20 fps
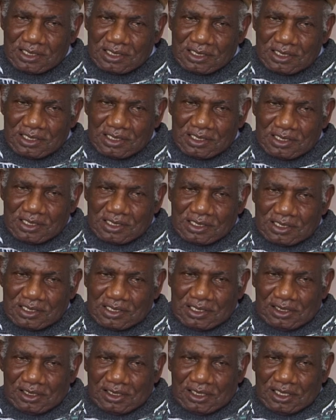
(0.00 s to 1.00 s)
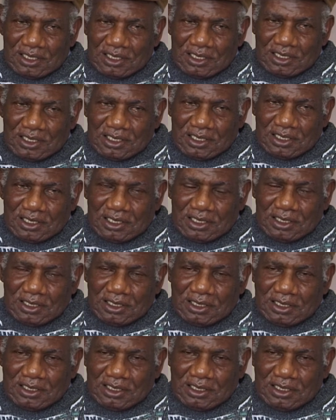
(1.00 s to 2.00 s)
Or has it changed?
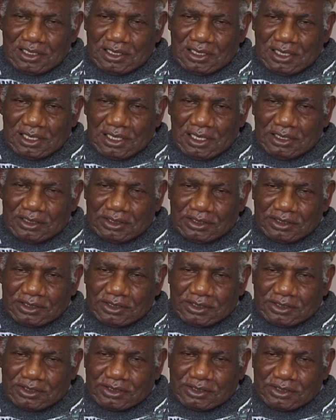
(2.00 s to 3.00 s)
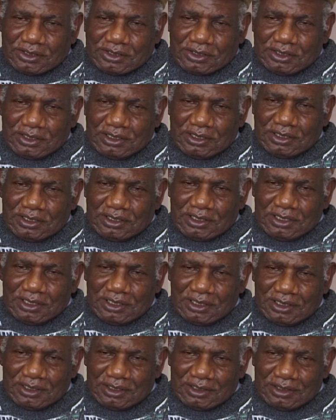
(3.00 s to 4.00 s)
Does it remain the same? I think
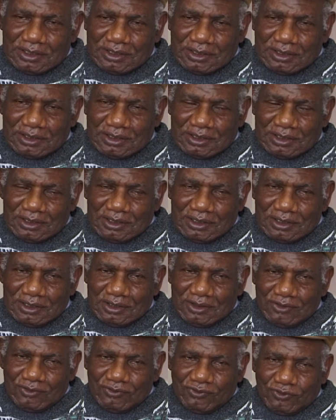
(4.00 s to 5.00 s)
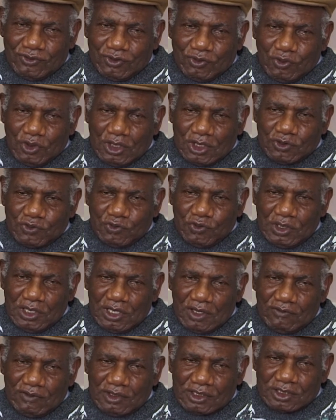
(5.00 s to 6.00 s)
for what we
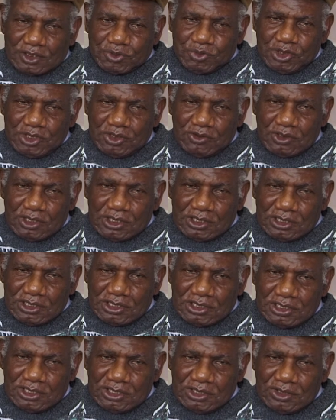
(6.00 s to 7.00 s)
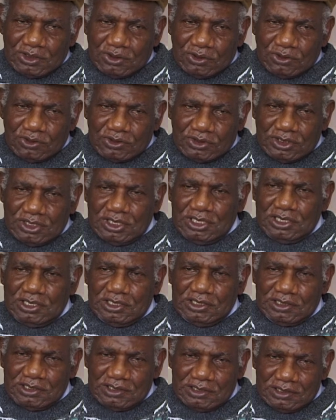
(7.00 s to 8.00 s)
have experienced in those
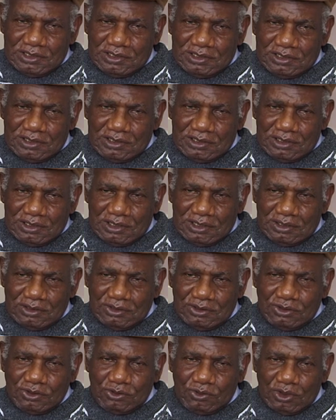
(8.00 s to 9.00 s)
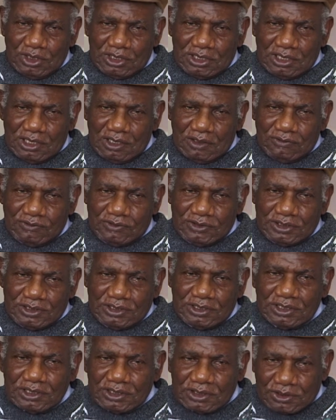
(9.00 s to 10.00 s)
days and to what I've
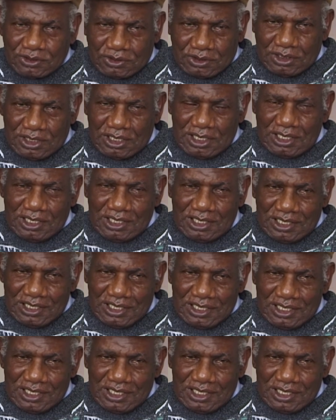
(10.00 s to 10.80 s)
seen today,